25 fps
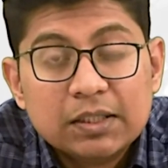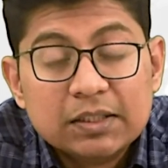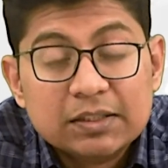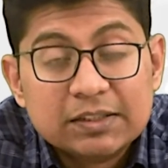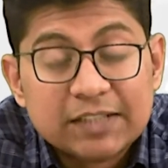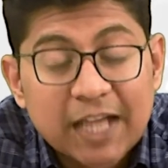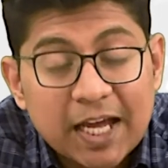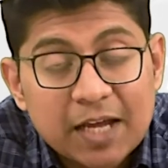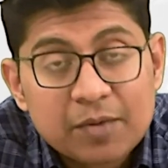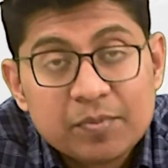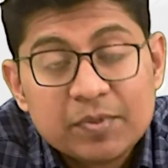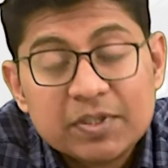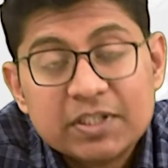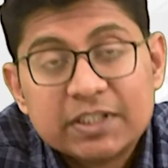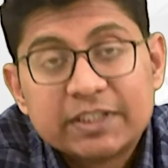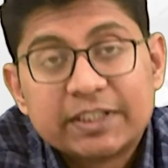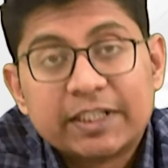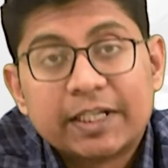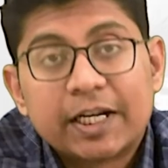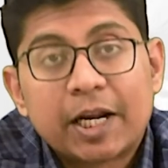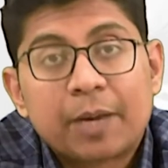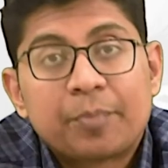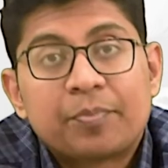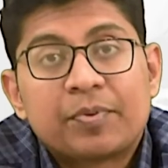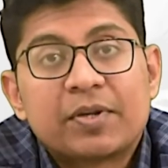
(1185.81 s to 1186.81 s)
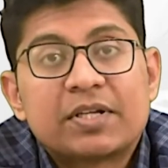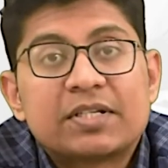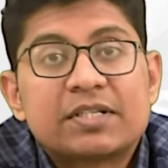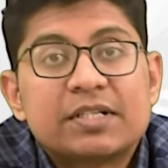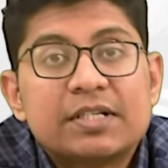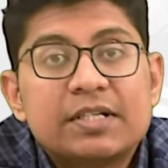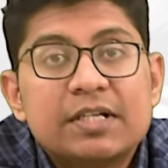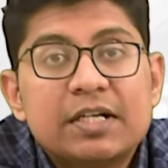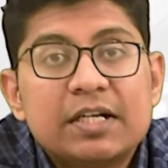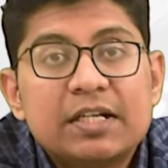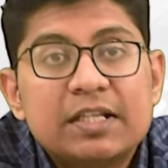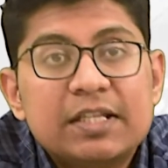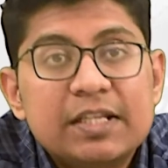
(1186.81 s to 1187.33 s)
Diamonds
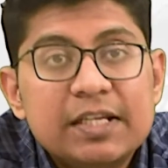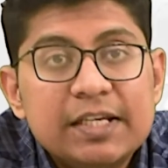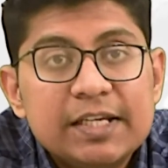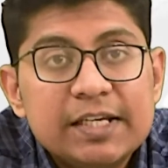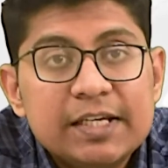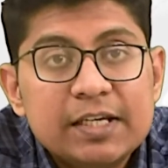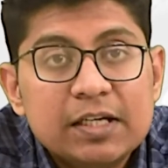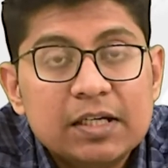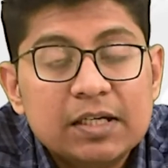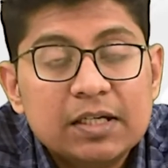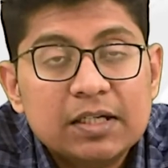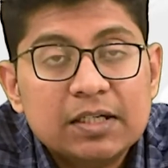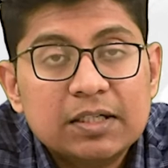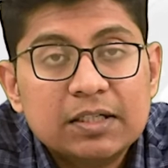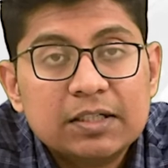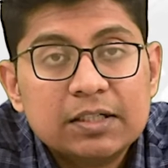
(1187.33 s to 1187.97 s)
represent the